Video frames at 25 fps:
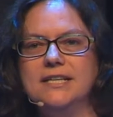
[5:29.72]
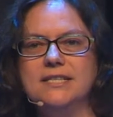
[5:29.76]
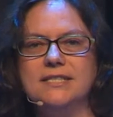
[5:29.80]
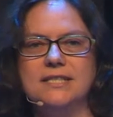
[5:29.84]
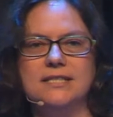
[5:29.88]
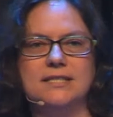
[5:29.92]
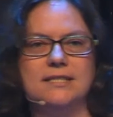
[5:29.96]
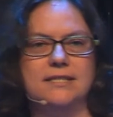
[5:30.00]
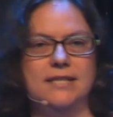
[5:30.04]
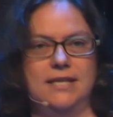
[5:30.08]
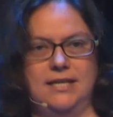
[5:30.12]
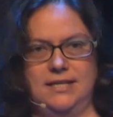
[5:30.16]

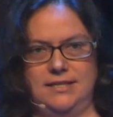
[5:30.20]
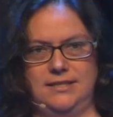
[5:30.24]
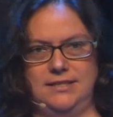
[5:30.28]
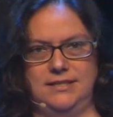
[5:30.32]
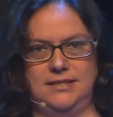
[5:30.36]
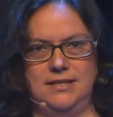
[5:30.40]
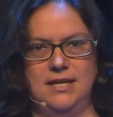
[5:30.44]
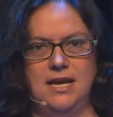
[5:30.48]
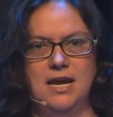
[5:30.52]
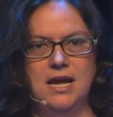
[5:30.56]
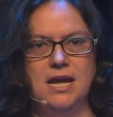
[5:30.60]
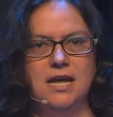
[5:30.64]
is this.
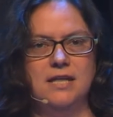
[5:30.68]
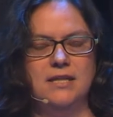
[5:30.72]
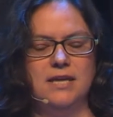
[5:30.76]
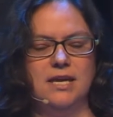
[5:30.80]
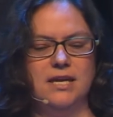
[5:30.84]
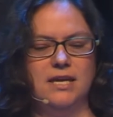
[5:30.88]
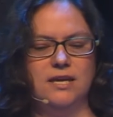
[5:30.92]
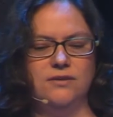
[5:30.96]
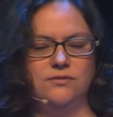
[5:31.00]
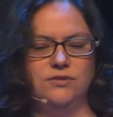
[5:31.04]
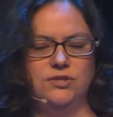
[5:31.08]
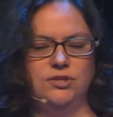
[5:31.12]
It
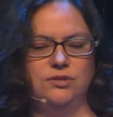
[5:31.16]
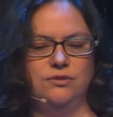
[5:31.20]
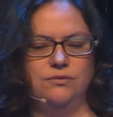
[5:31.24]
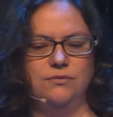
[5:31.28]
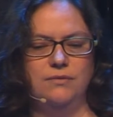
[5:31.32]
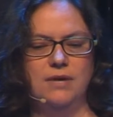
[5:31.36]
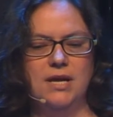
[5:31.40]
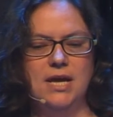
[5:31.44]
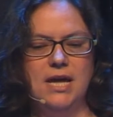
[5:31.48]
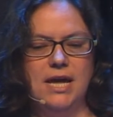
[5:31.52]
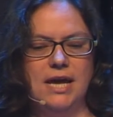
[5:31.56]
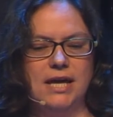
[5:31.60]
gives you
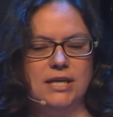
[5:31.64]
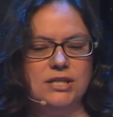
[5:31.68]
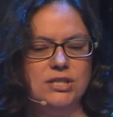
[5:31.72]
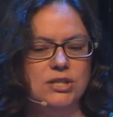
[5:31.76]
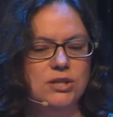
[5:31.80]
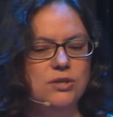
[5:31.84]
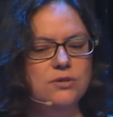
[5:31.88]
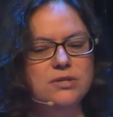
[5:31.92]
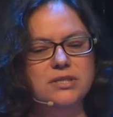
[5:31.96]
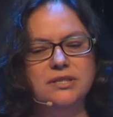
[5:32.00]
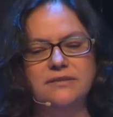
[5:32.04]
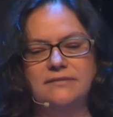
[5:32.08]

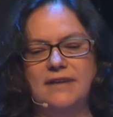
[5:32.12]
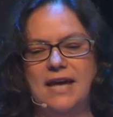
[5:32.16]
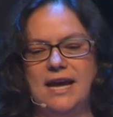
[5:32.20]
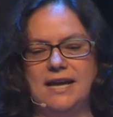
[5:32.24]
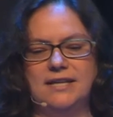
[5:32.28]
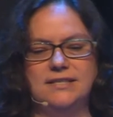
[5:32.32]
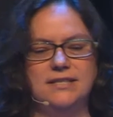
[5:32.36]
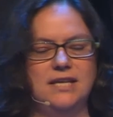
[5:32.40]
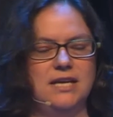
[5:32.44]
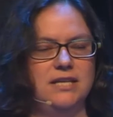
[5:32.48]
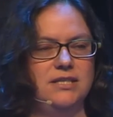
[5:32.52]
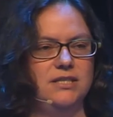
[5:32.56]
exclusive
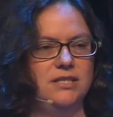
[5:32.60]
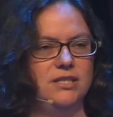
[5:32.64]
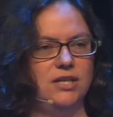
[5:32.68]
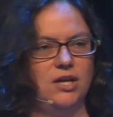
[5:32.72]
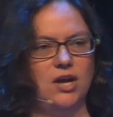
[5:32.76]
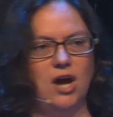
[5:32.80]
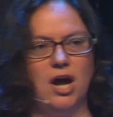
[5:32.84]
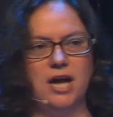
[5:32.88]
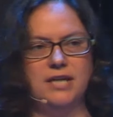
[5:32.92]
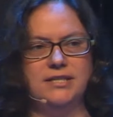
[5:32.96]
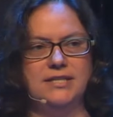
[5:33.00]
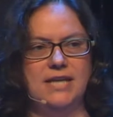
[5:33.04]
access to
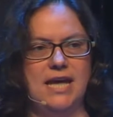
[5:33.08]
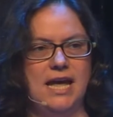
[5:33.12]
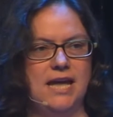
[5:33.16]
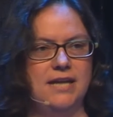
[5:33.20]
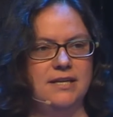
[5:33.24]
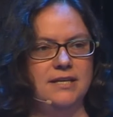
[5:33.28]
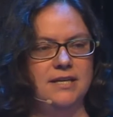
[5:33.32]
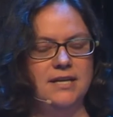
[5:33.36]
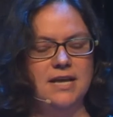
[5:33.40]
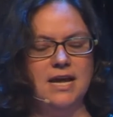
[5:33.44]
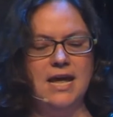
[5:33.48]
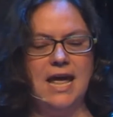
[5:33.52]
content,
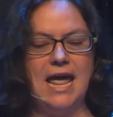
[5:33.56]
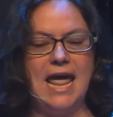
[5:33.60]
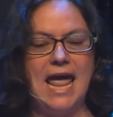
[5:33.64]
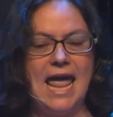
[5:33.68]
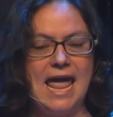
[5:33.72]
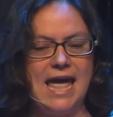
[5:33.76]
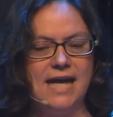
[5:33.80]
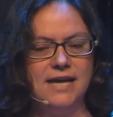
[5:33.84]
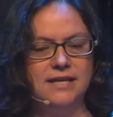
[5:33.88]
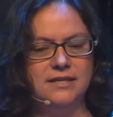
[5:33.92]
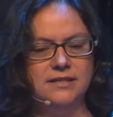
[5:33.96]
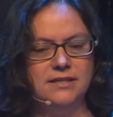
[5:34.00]

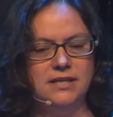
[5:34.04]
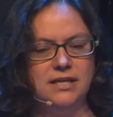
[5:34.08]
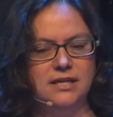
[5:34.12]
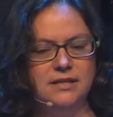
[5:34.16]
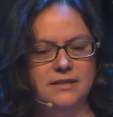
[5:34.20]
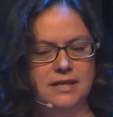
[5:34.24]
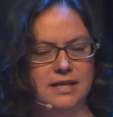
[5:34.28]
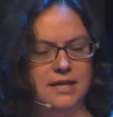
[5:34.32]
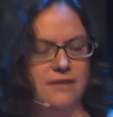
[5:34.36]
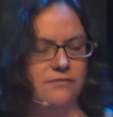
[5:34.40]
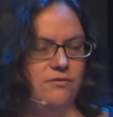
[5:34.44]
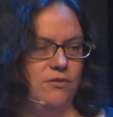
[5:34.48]
and
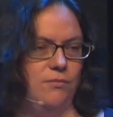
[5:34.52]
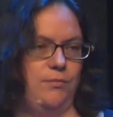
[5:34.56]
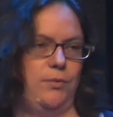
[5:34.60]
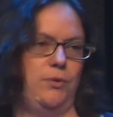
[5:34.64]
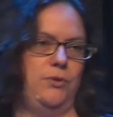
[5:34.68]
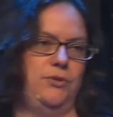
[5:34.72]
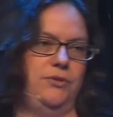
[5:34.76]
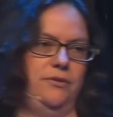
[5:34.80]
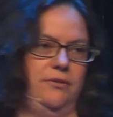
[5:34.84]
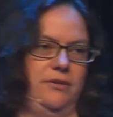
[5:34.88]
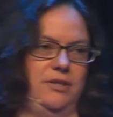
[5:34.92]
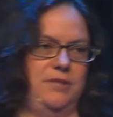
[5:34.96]
they give you a
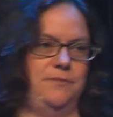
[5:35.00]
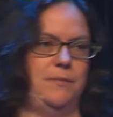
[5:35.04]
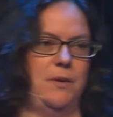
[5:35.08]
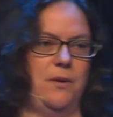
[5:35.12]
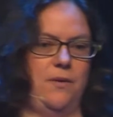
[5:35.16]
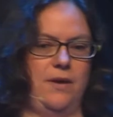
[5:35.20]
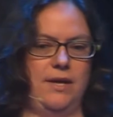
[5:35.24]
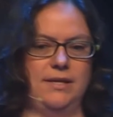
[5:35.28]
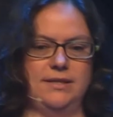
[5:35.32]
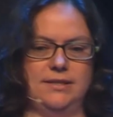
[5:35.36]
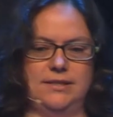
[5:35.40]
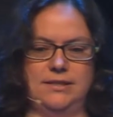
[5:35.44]
personal
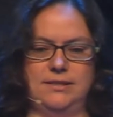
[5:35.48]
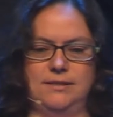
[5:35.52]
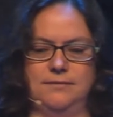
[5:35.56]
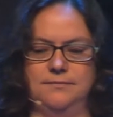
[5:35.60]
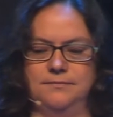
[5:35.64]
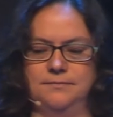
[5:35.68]
experience.